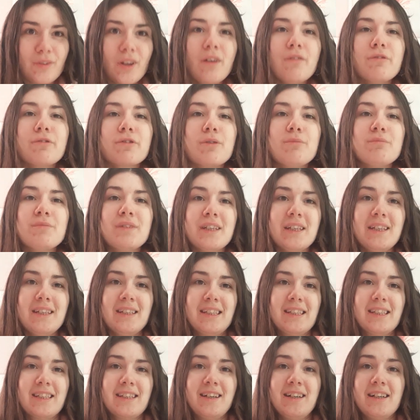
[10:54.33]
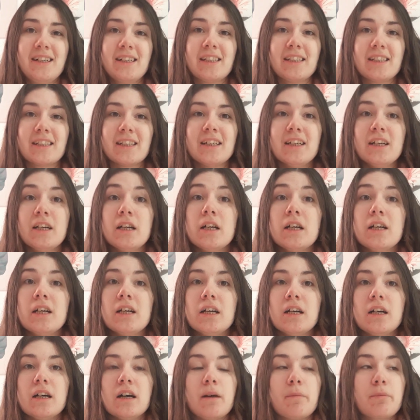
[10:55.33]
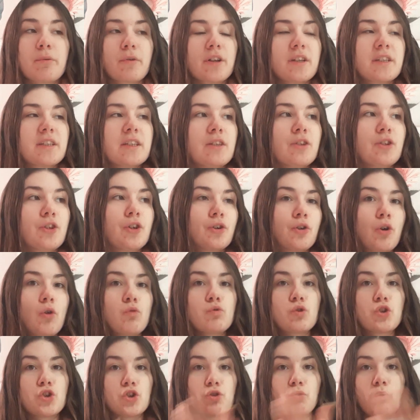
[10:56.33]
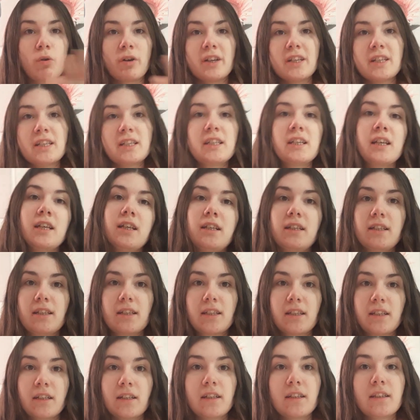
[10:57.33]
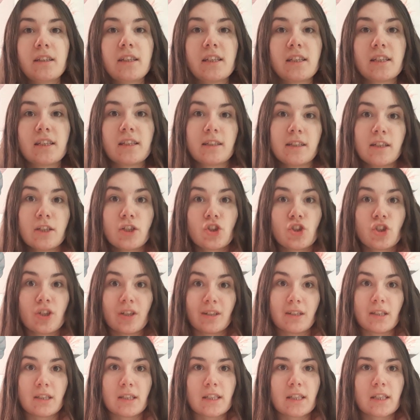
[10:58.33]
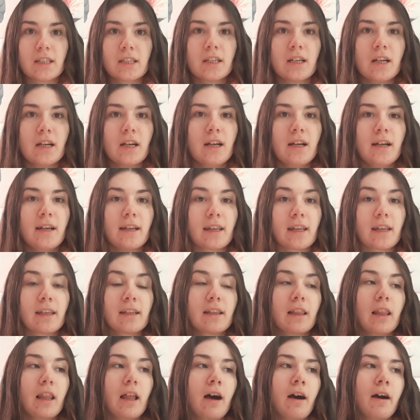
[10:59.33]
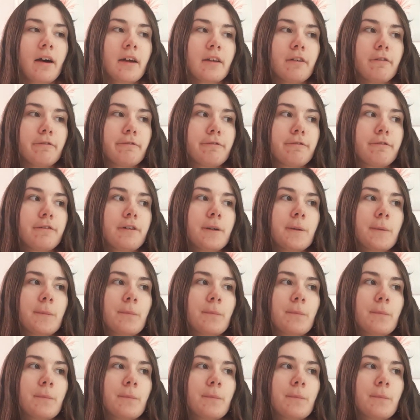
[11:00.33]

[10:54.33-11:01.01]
from the inside, oppressing your own choices, decisions in life,